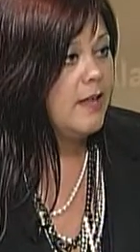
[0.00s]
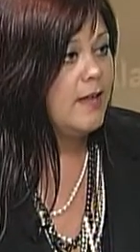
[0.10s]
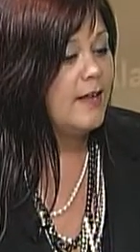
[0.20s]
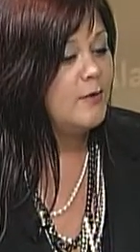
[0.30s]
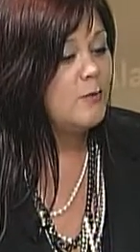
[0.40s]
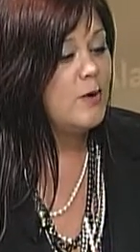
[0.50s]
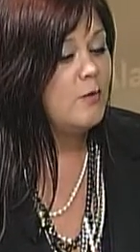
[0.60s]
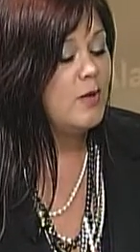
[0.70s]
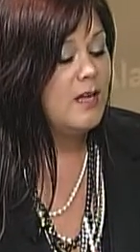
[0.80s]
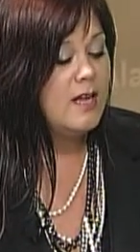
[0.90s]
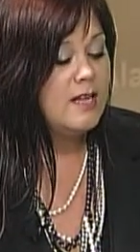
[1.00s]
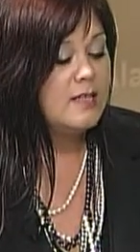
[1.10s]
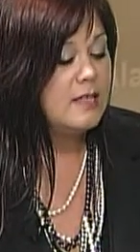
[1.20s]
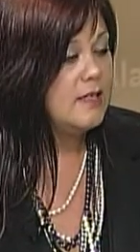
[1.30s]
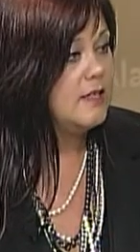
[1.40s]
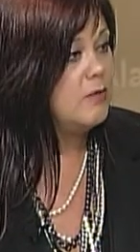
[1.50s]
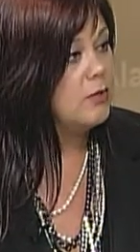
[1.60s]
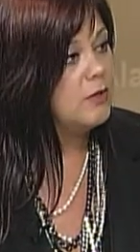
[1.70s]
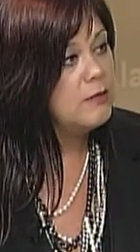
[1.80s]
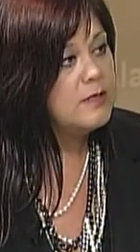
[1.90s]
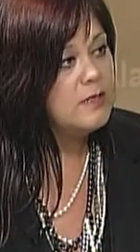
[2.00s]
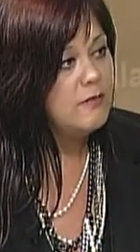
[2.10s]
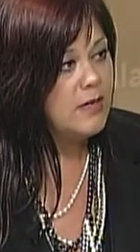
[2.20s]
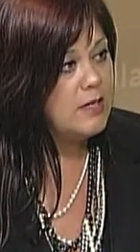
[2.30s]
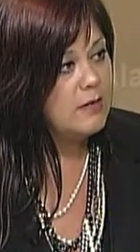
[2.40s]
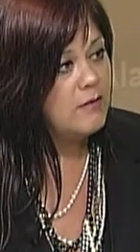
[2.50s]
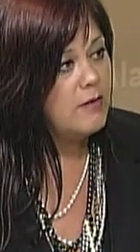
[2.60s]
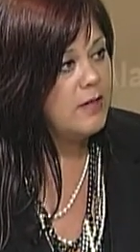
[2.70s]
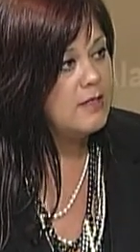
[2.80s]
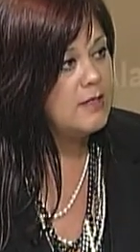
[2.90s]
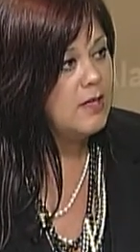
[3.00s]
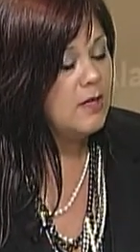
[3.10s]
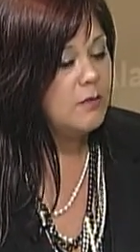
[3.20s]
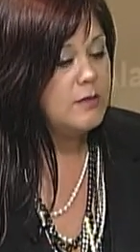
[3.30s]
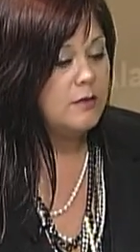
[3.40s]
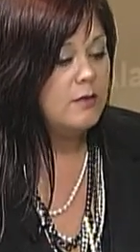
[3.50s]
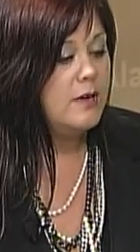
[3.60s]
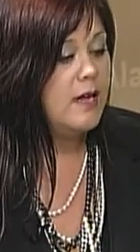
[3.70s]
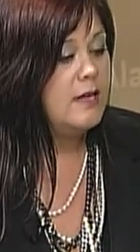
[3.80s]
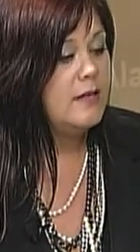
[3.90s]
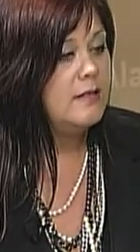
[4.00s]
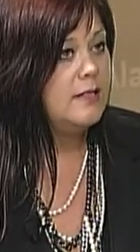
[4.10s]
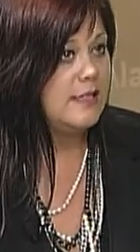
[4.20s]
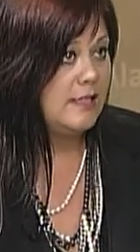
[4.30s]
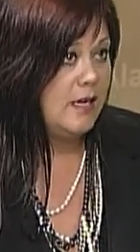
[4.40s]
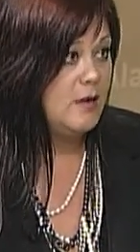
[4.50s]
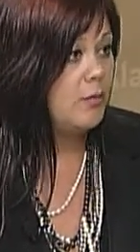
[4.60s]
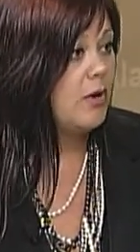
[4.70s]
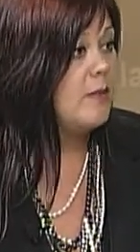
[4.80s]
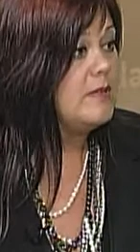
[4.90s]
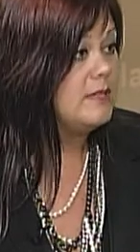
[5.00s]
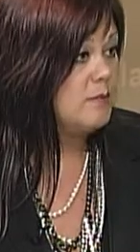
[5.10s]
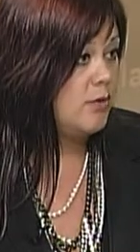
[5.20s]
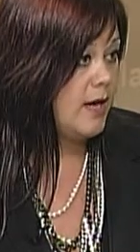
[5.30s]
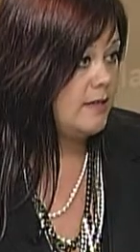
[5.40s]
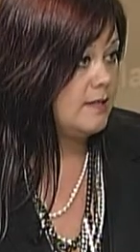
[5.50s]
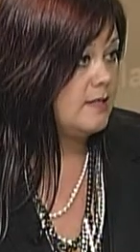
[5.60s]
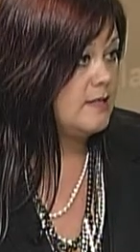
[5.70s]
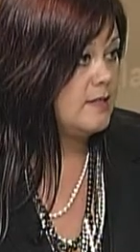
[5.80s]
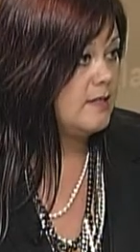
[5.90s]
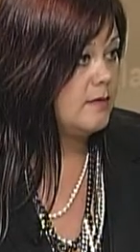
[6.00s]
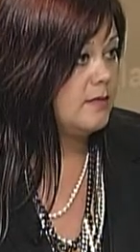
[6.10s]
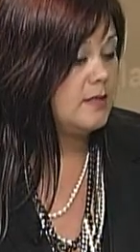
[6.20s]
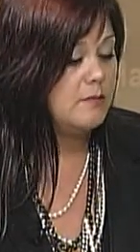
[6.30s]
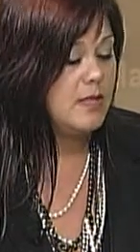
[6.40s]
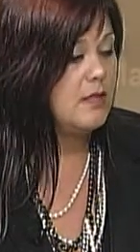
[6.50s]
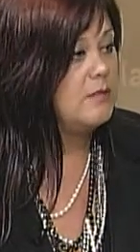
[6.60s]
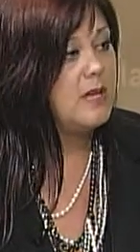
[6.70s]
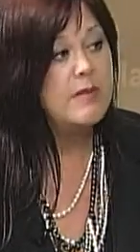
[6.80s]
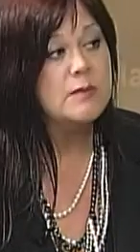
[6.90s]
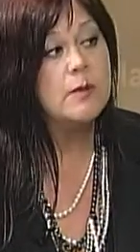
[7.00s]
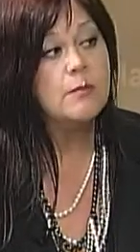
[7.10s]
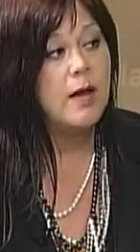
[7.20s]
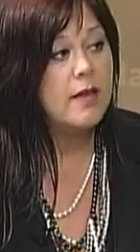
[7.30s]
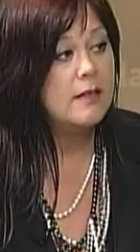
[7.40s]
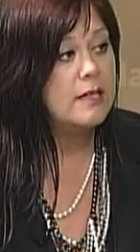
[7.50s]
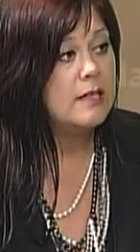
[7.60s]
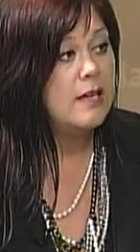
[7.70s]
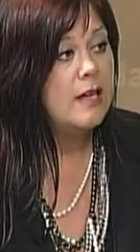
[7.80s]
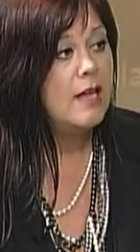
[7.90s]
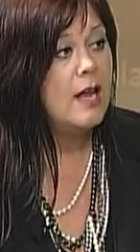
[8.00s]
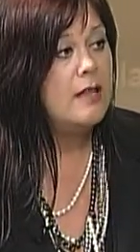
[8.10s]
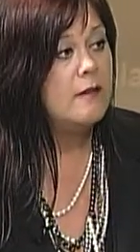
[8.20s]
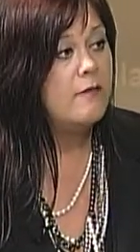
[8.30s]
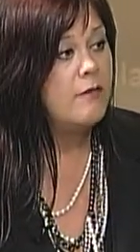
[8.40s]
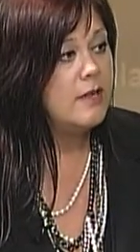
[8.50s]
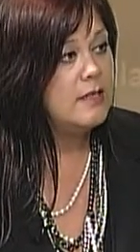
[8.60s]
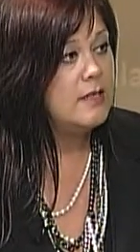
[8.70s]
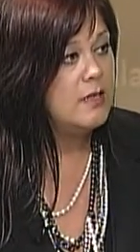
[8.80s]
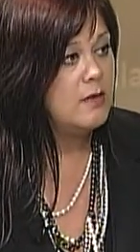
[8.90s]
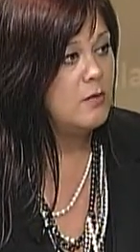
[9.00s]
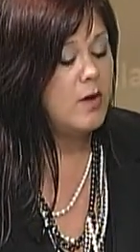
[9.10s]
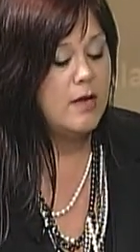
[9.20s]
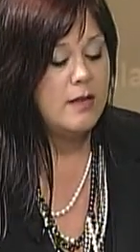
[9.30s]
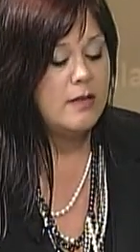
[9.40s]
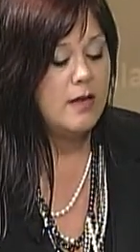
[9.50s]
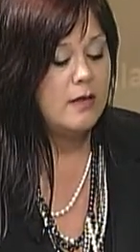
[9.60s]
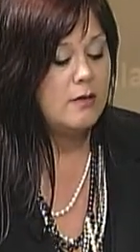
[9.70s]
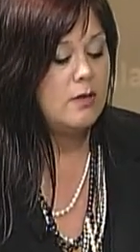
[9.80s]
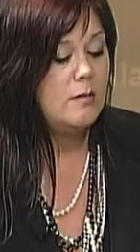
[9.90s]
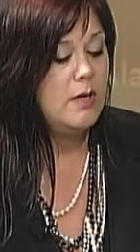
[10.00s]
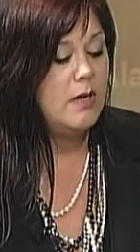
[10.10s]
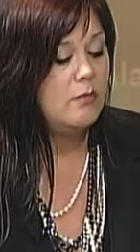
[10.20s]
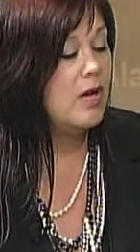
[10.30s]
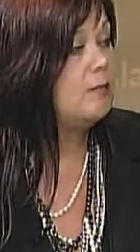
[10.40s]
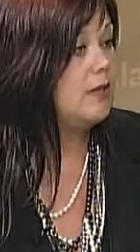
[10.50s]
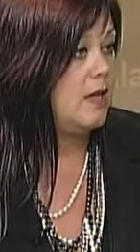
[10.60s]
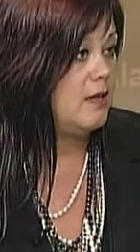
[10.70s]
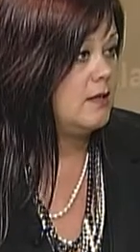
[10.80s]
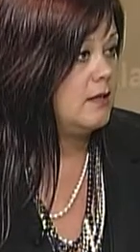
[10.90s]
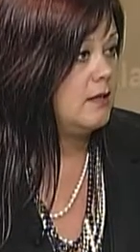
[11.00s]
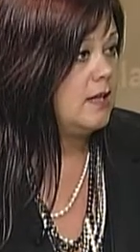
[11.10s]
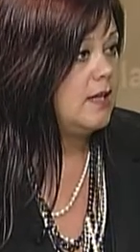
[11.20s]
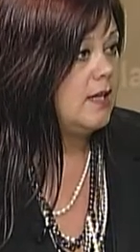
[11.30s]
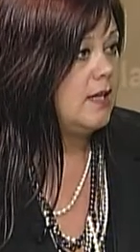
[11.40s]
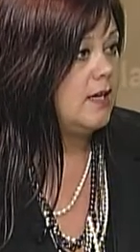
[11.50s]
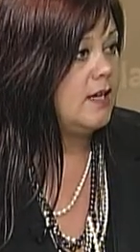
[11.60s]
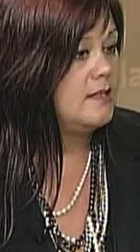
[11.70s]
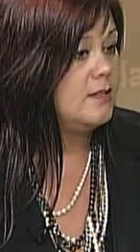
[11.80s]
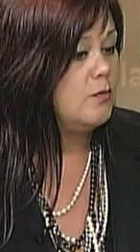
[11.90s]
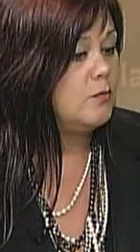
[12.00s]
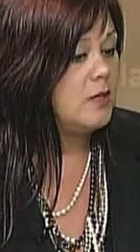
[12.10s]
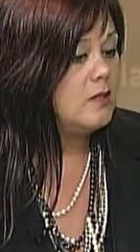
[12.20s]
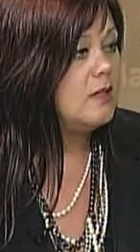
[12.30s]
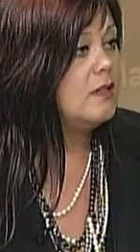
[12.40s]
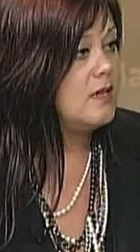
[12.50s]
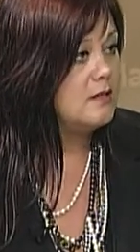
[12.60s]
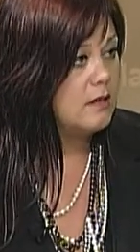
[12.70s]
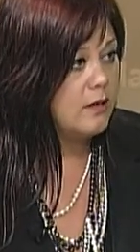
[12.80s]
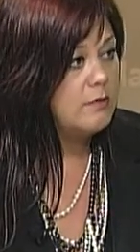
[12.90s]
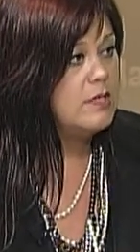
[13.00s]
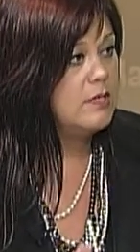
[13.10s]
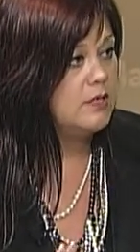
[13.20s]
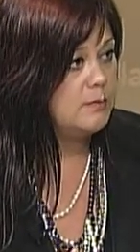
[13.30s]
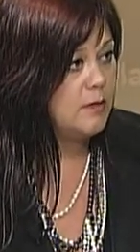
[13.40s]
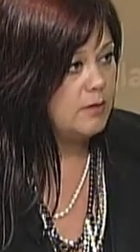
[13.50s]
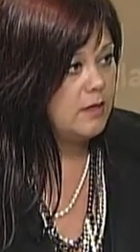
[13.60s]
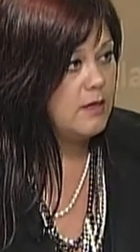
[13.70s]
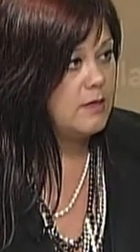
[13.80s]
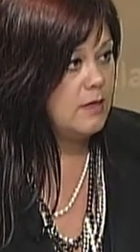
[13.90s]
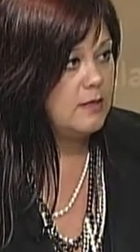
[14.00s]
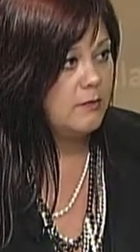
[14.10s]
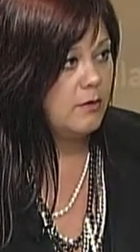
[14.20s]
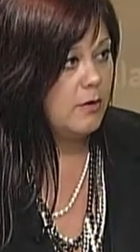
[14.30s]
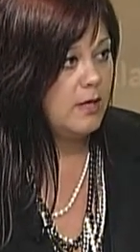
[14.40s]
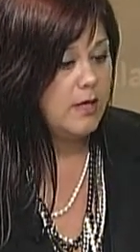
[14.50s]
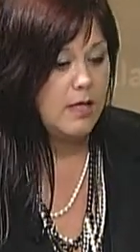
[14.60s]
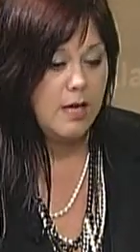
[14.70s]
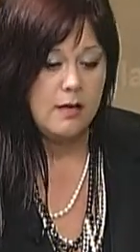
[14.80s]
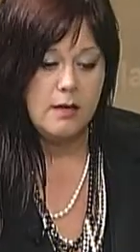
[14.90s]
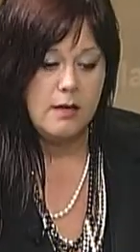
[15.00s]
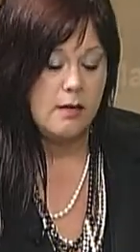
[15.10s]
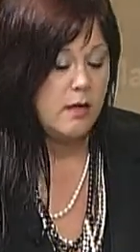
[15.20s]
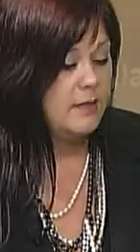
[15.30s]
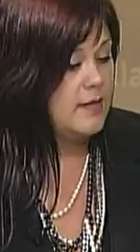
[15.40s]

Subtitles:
And what we did, Workforce Innovation Fund, was created to take promising practices, something that maybe has been piloted, and then fund it in a way that could be replicated. And one of the things that our region has been recognized for, and it's